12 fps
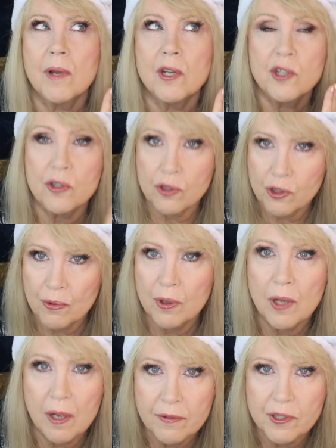
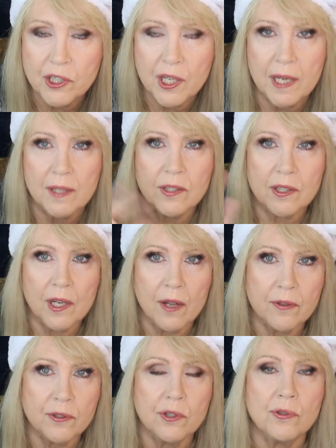neutral of the shades. The
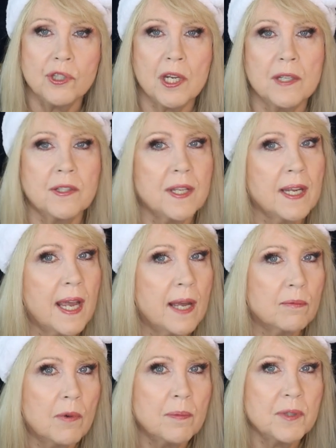other two shades they
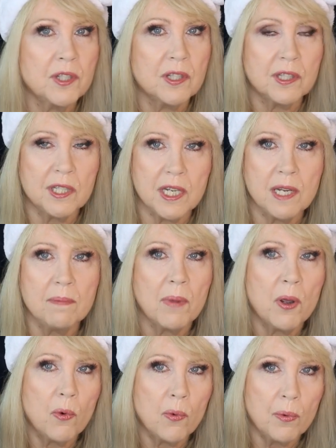had, one was a deep
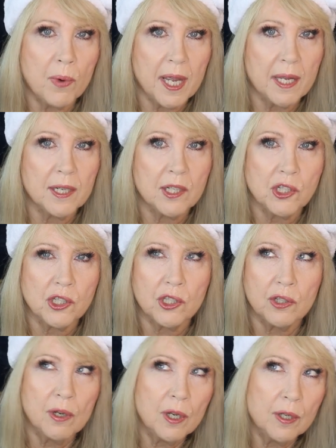
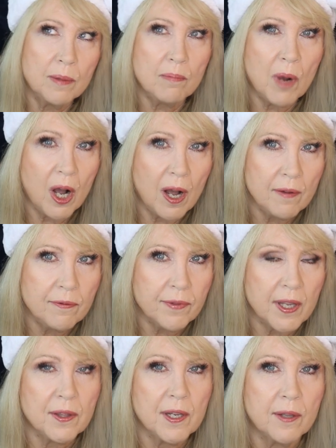reddish mauve,
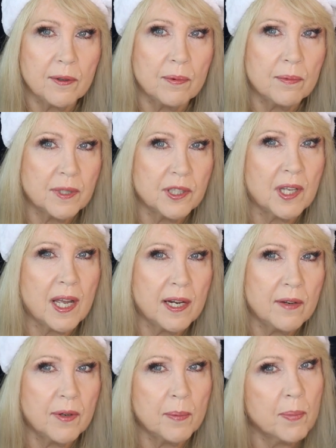and the other one was
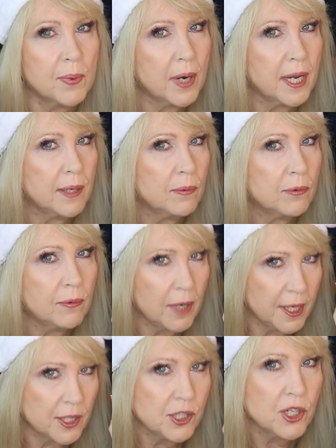kind of a bright
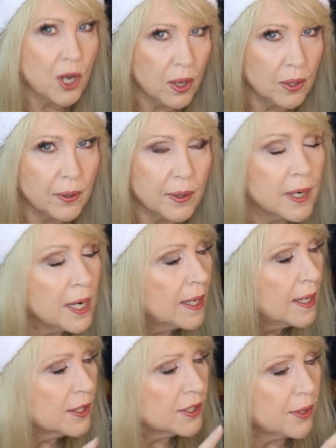reddish color.
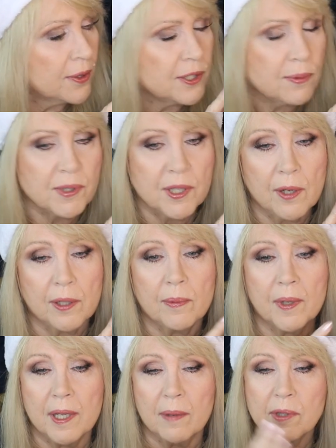So this was the only
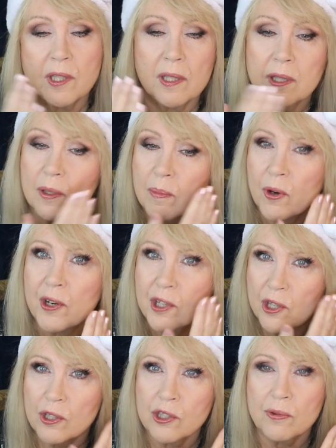one that was a little more
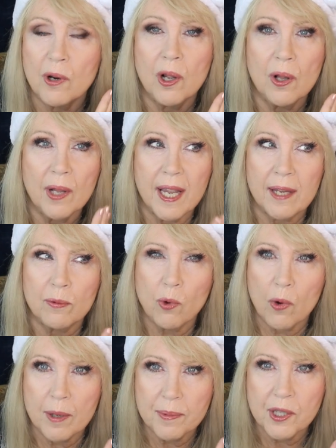neutral and
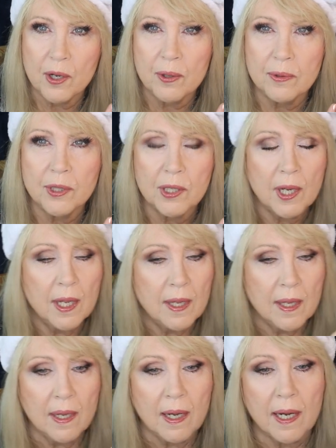warm-toned,
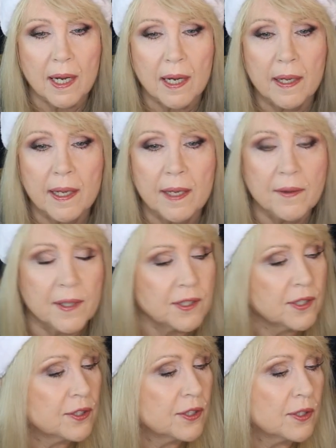and
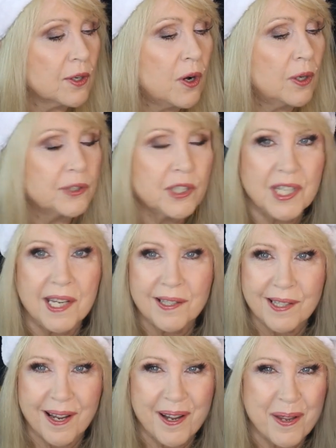this is called Tea
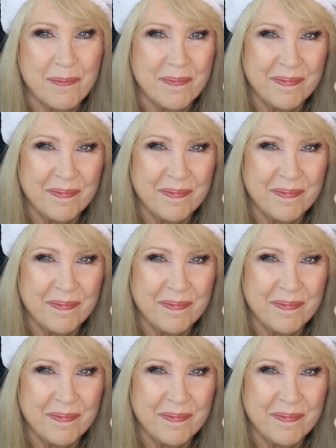Time.